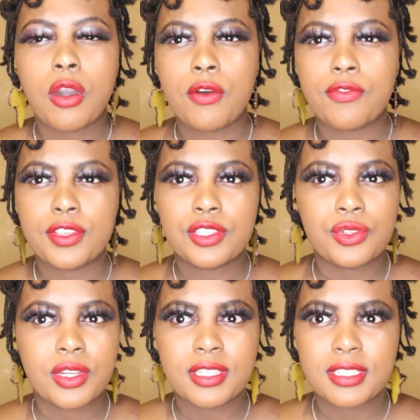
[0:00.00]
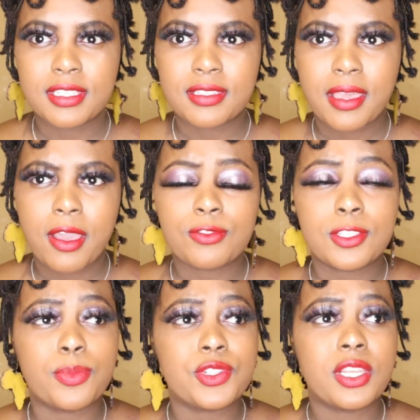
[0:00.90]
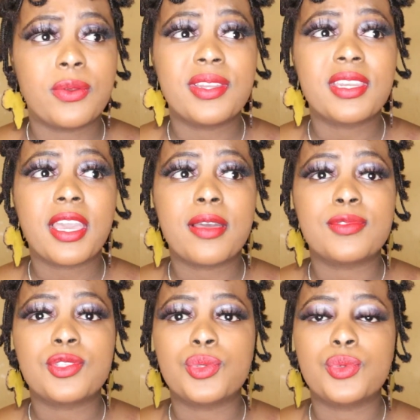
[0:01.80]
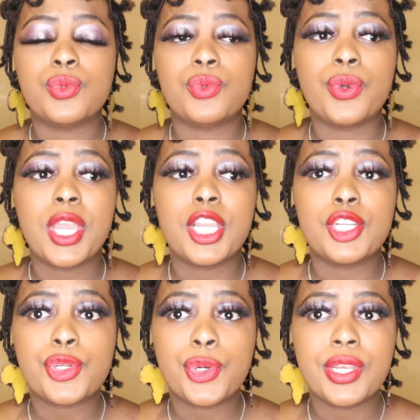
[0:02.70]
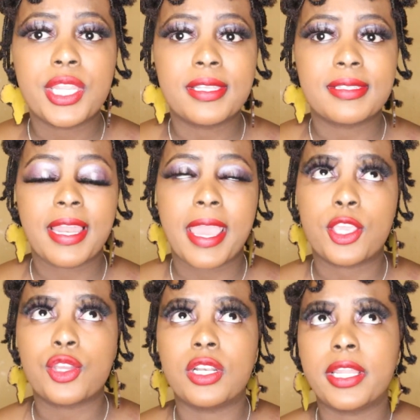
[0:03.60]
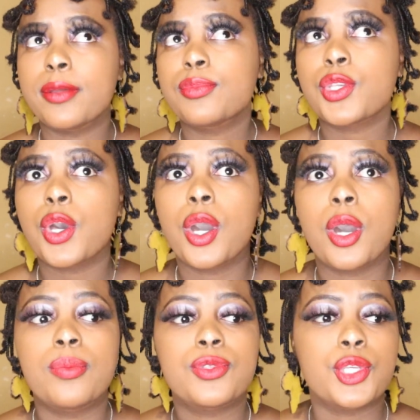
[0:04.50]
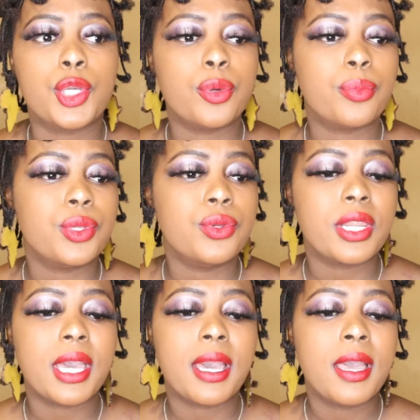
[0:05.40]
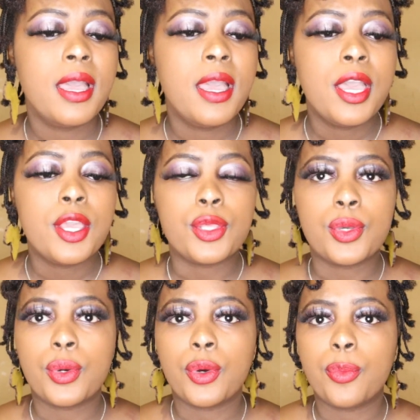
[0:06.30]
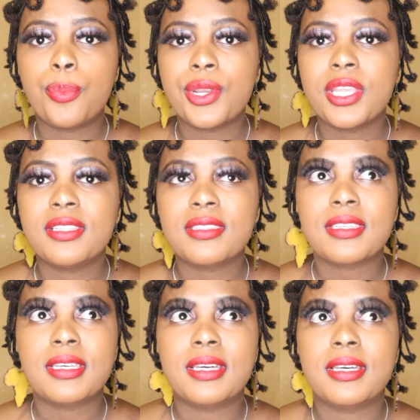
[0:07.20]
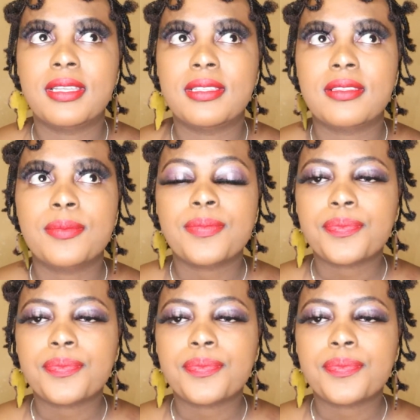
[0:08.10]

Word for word: offer student discounts, especially when it comes to electronics like your laptops, your computer, your printers,